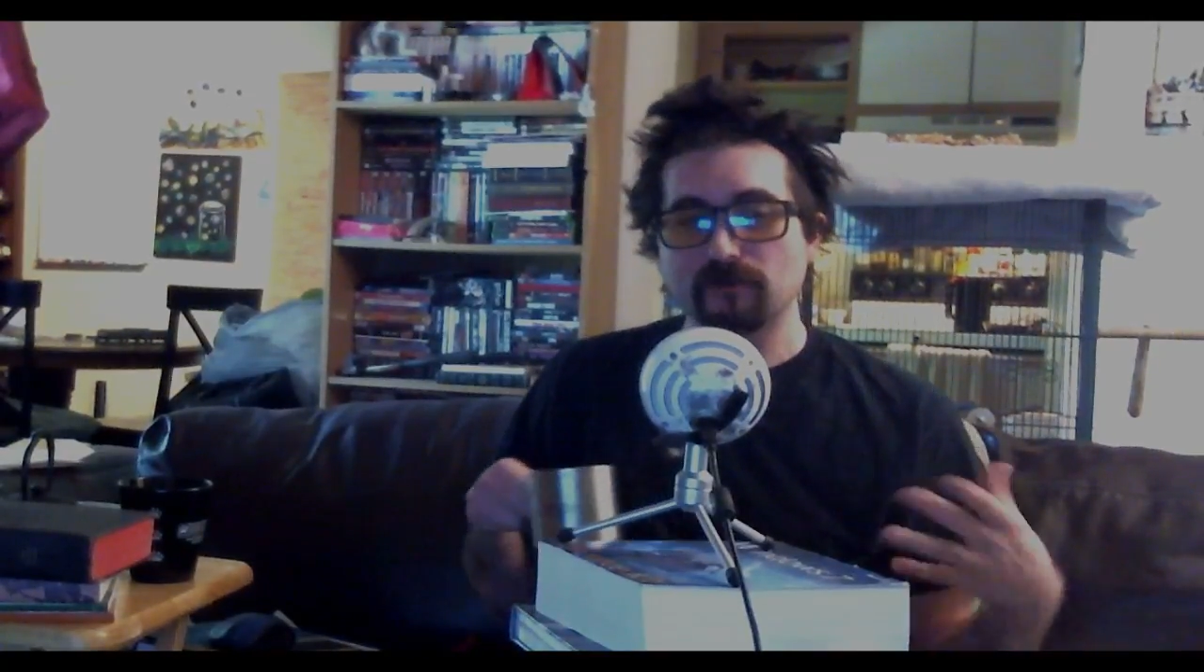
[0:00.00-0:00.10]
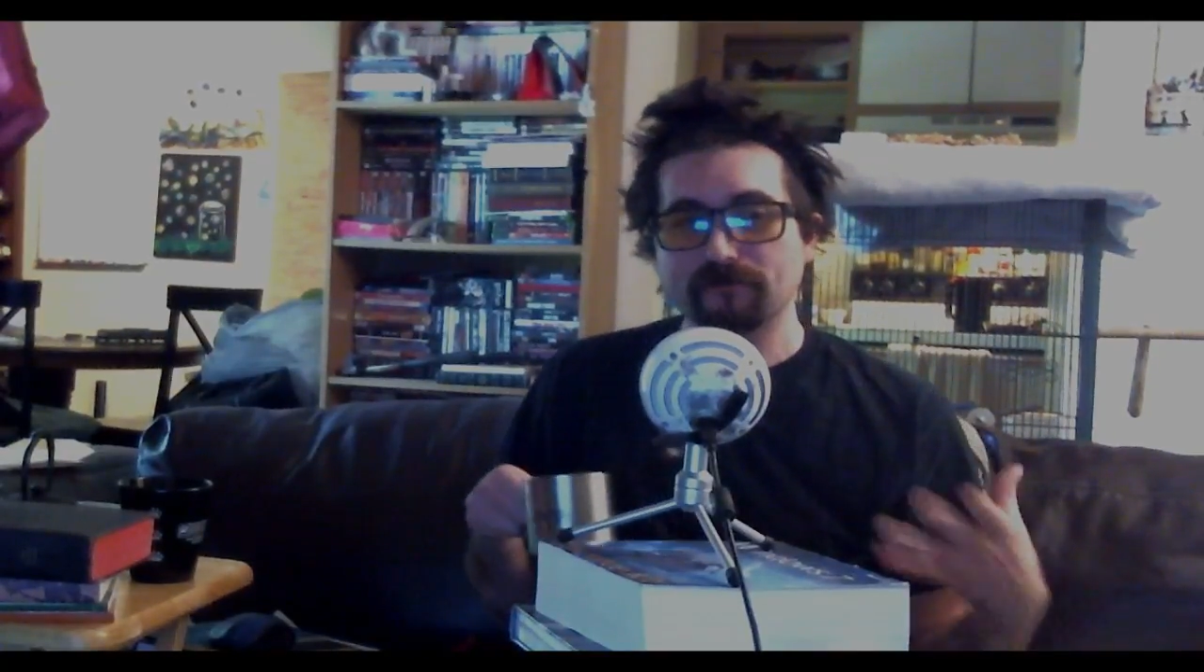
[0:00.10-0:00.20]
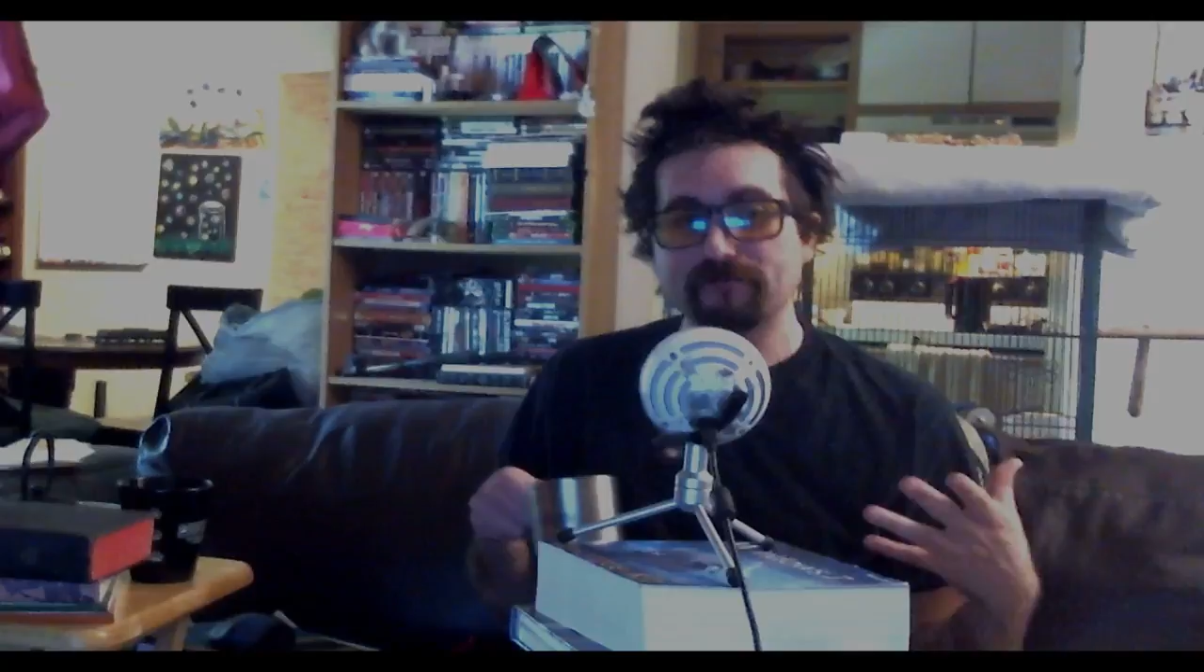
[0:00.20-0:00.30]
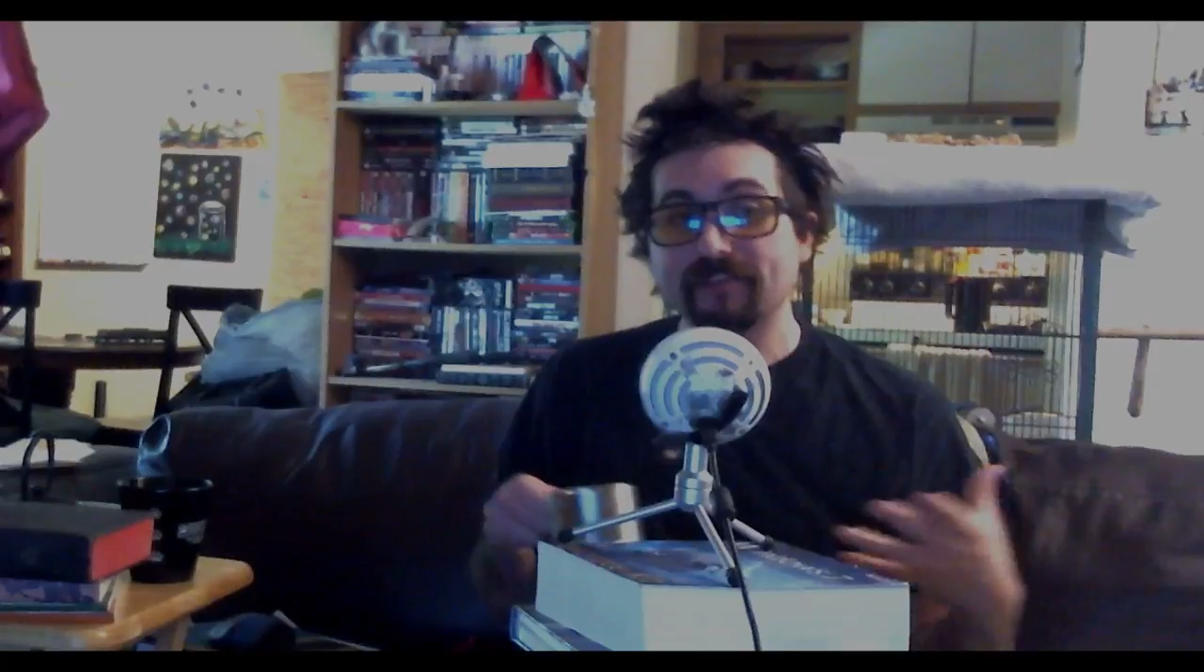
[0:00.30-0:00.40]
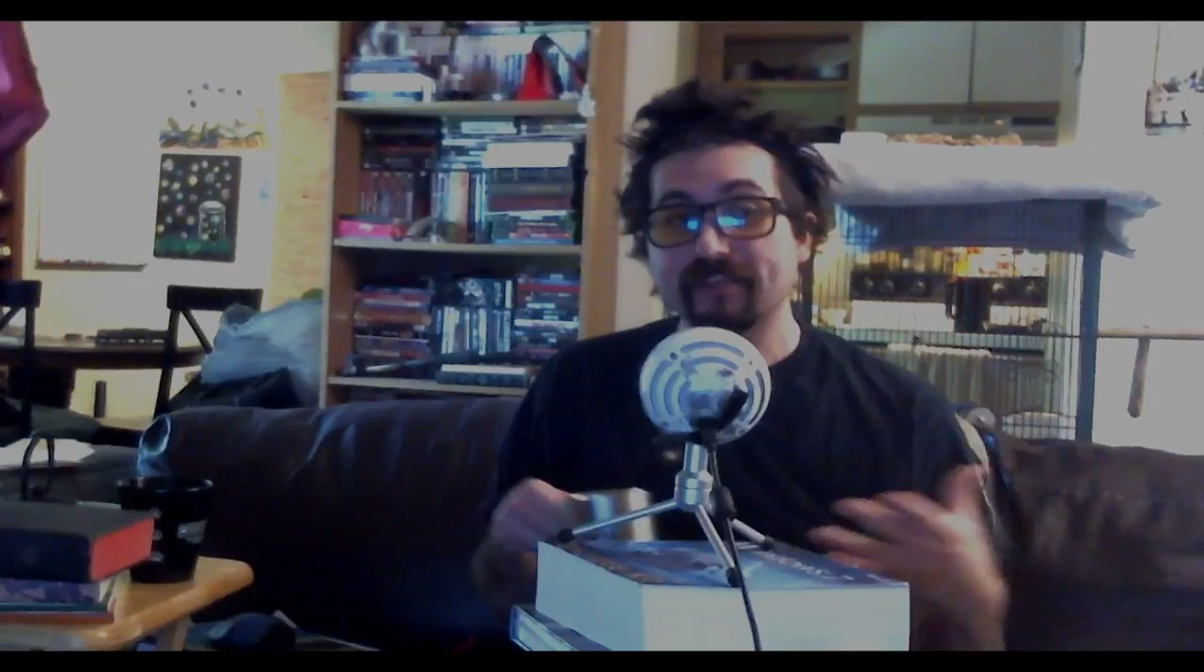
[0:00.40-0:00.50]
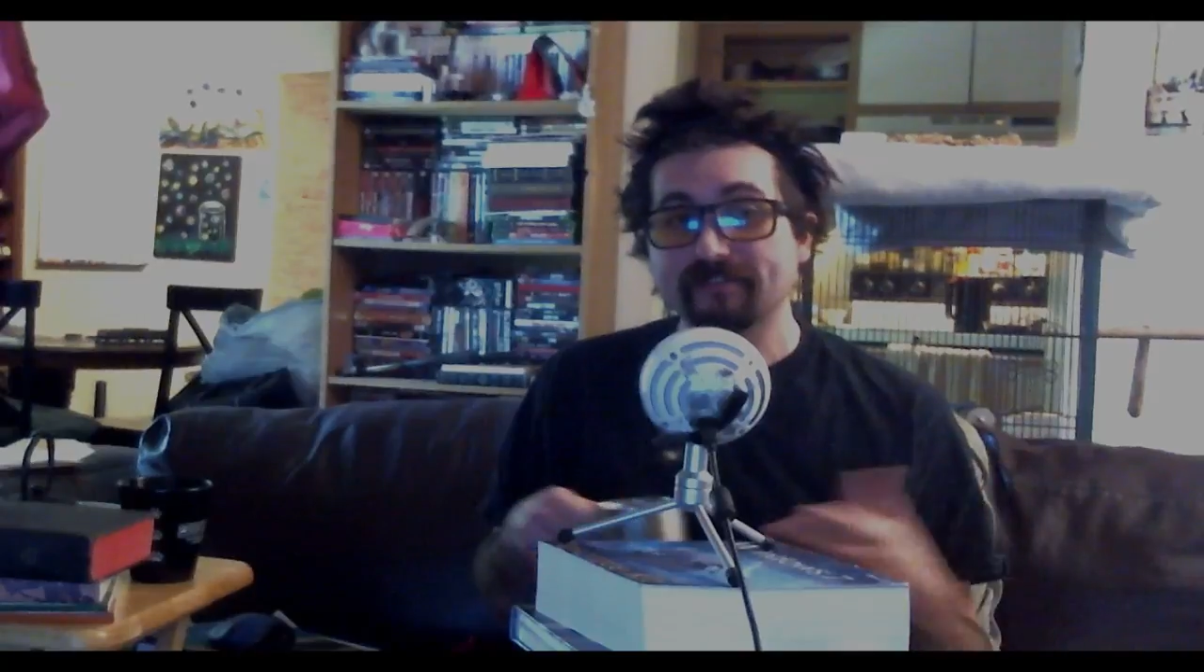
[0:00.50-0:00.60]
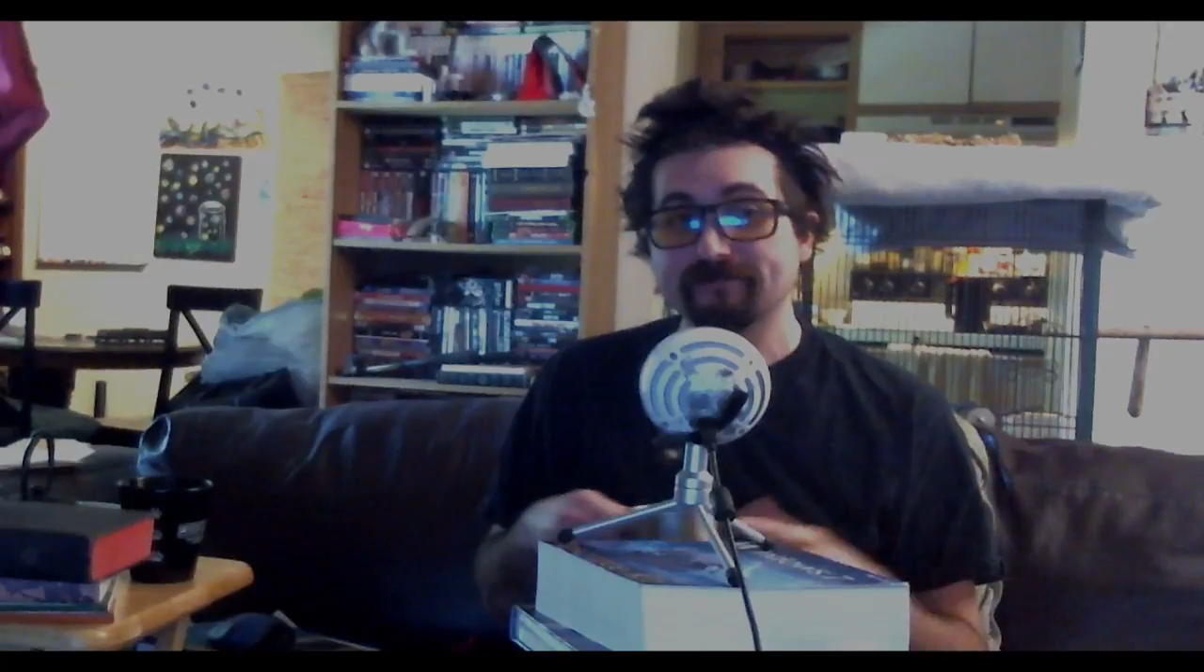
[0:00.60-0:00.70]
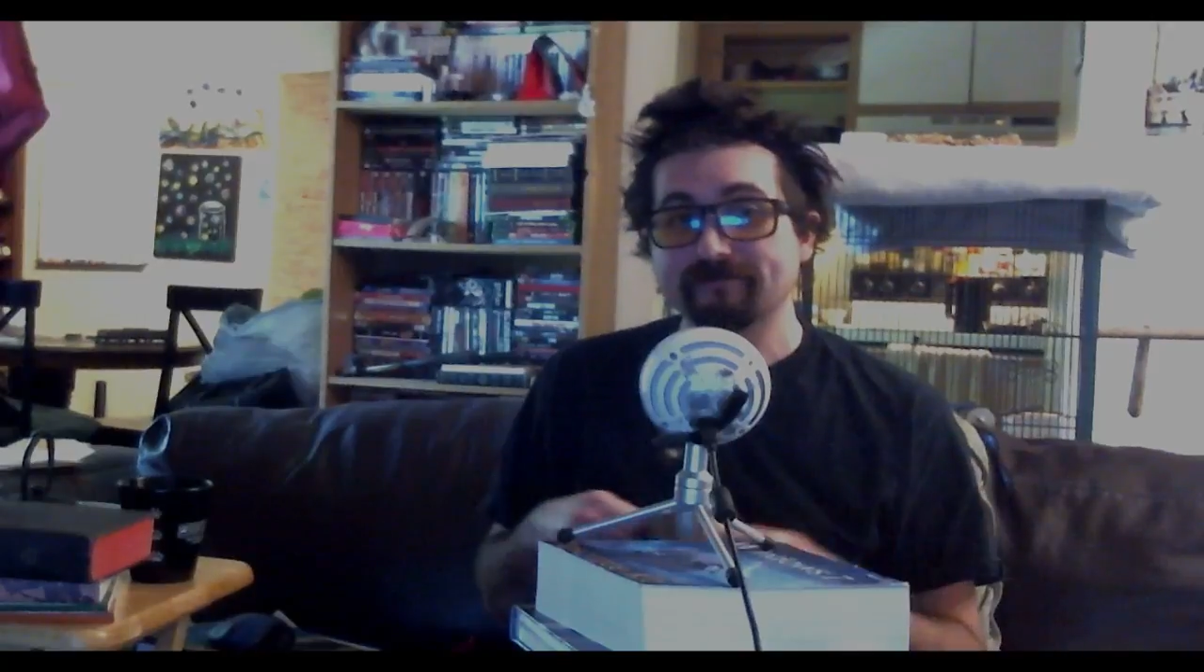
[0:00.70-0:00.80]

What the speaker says: of thing,